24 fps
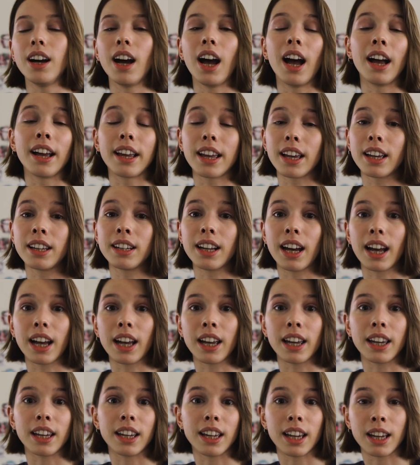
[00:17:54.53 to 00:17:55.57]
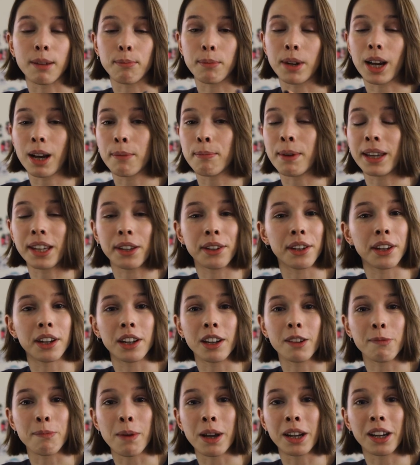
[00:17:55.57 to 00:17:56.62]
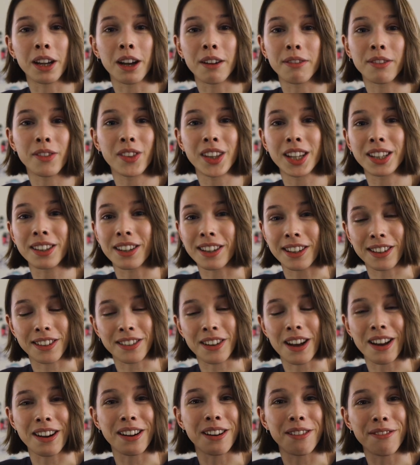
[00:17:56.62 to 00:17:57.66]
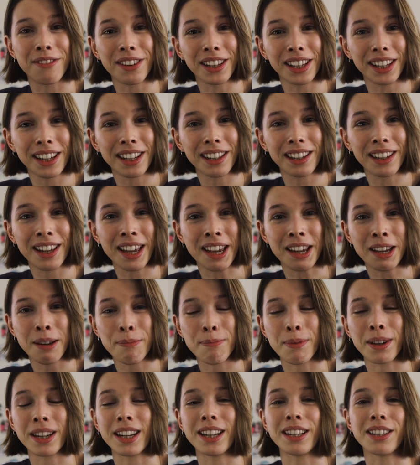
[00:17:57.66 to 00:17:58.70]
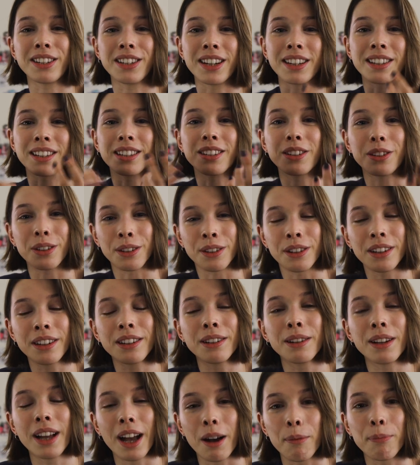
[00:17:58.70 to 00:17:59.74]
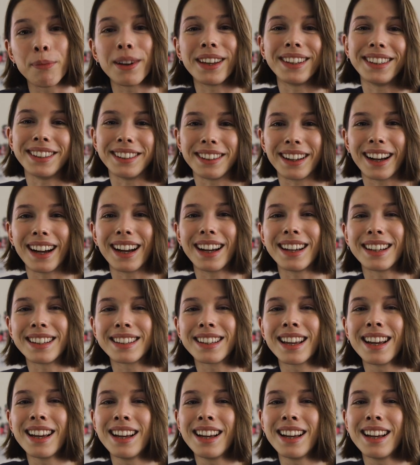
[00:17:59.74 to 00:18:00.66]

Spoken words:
Again, I am not making any money off of this. This is not an affiliate link, but it's just to help you guys.